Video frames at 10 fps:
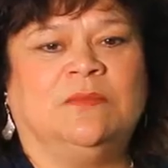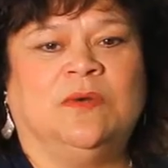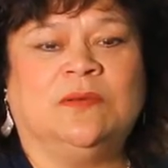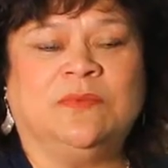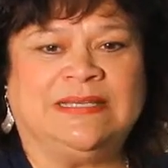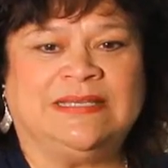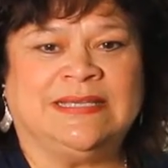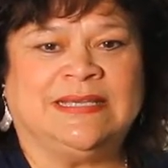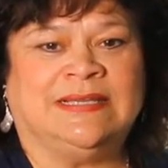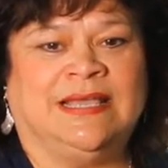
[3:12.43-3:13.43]
What we
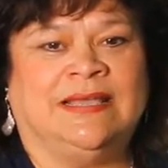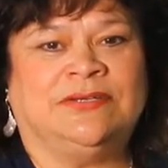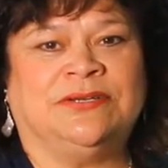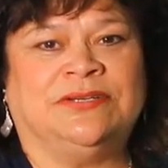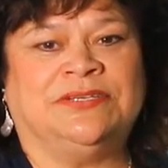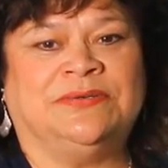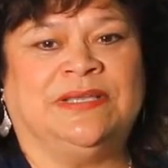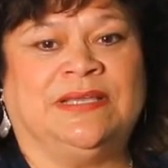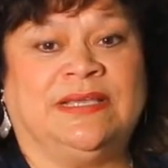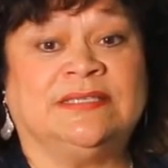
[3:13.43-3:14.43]
did and are
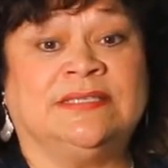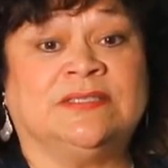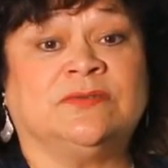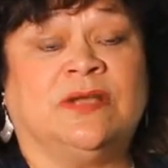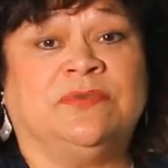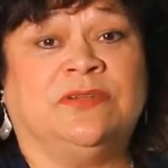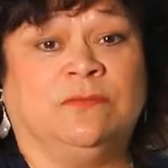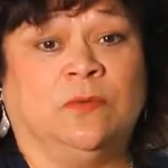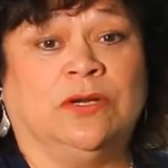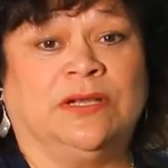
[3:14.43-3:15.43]
doing is disruptive
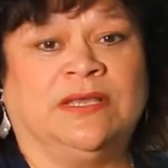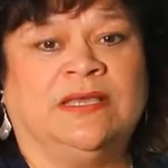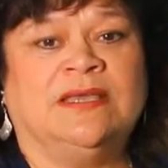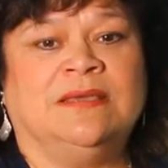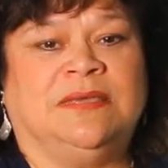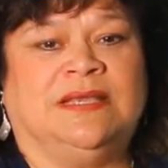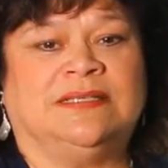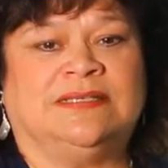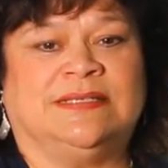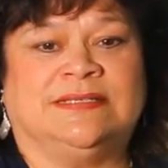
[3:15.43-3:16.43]
work
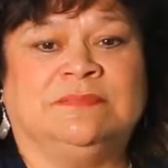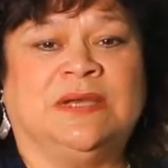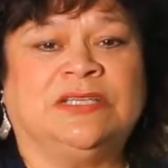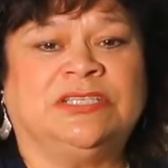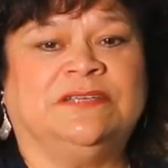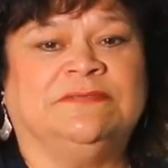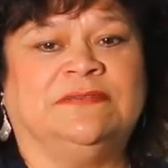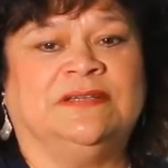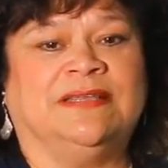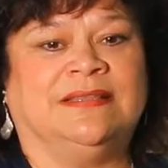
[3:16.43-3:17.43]
because it is much
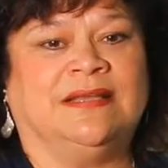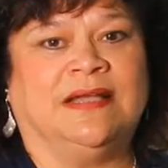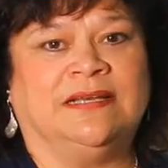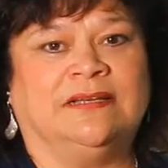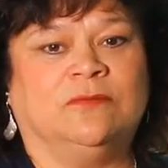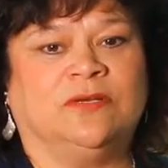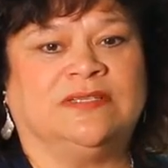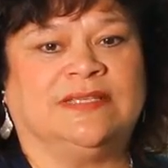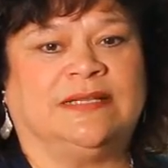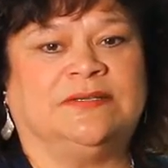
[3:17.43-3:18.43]
different than the kind of work
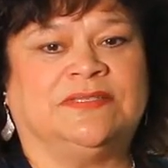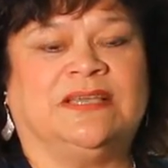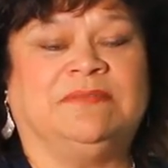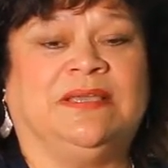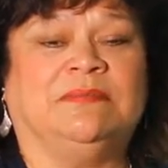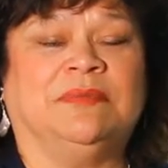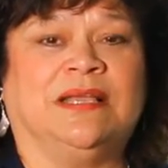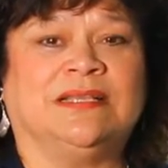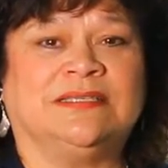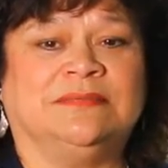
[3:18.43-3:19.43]
settlers have become
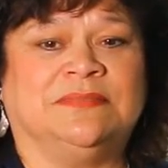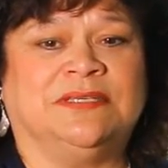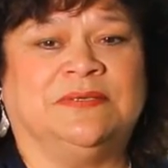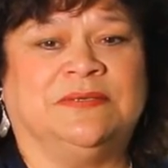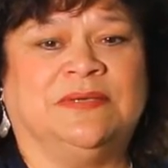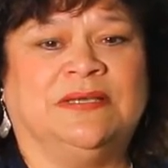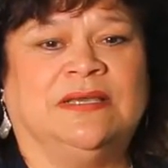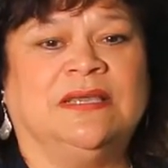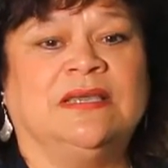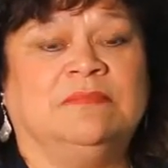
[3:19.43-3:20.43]
accustomed to.
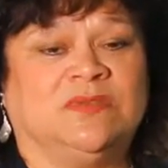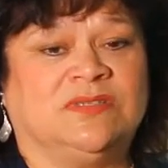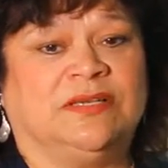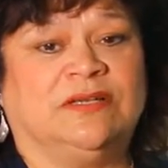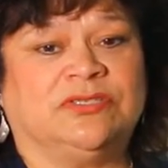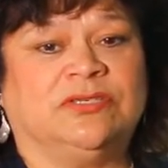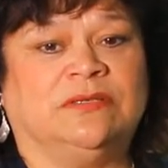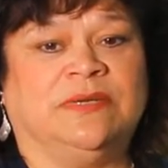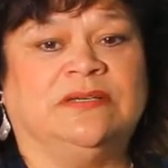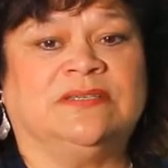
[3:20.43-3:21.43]
Mostly cultural
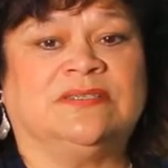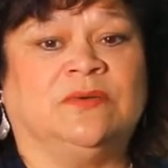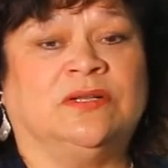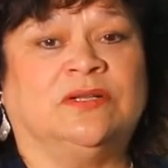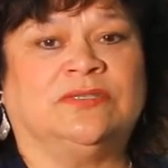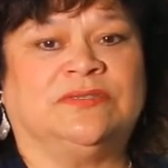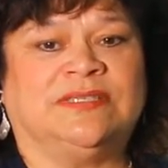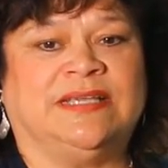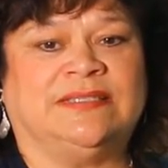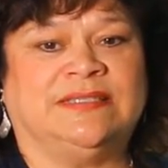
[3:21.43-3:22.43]
awareness or cultural
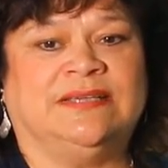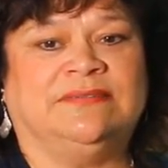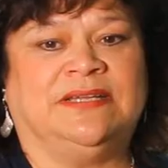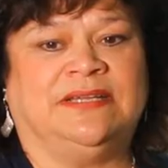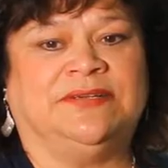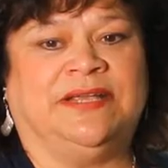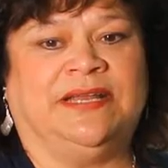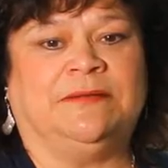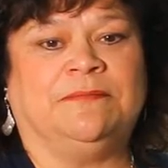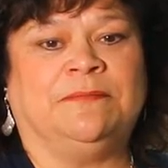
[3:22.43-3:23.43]
sensitivity
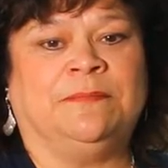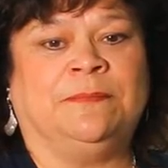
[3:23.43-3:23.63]
training.